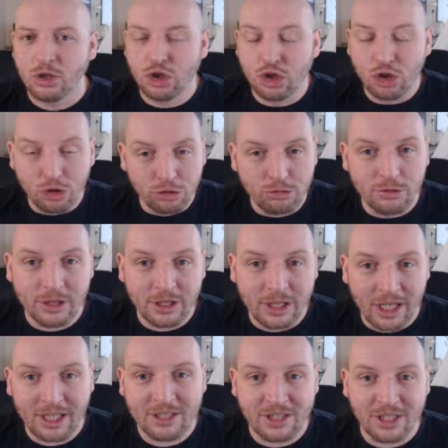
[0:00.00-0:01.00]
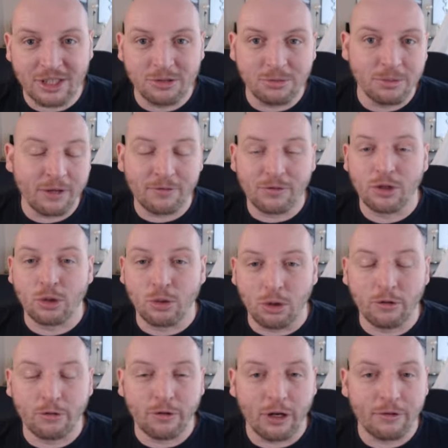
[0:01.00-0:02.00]
during next season, we have the
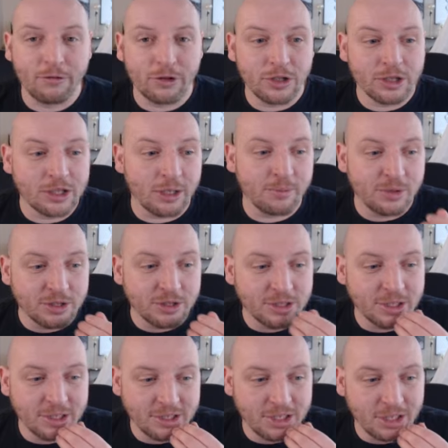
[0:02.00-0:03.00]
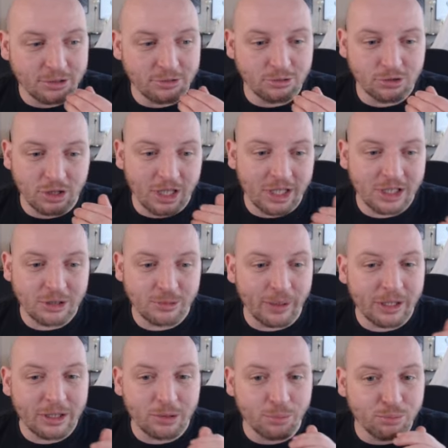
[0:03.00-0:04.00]
qualifying for the Champions League, etc. So I
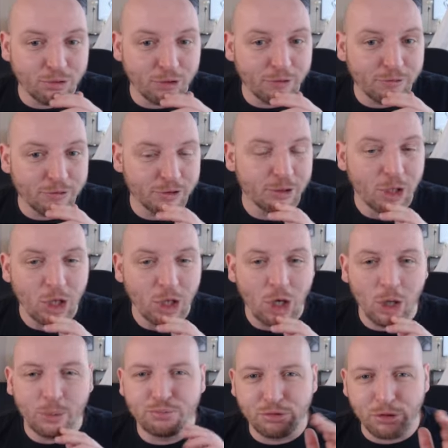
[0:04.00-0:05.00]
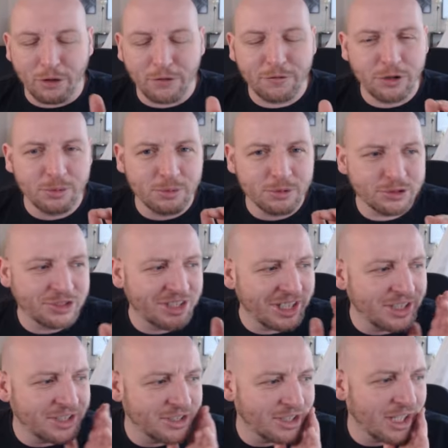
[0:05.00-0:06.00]
expect a profitable
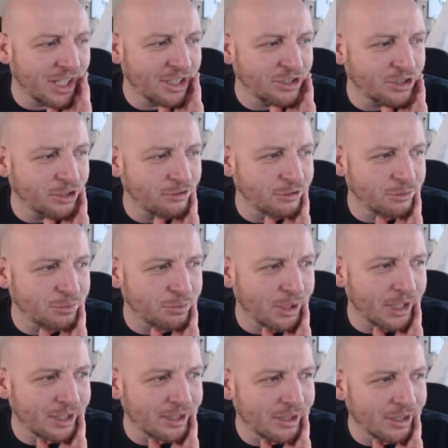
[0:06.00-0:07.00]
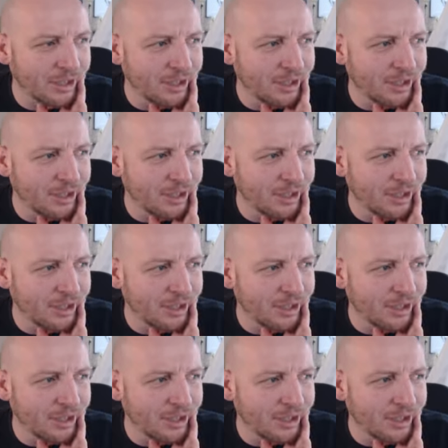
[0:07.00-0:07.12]
season next year as well.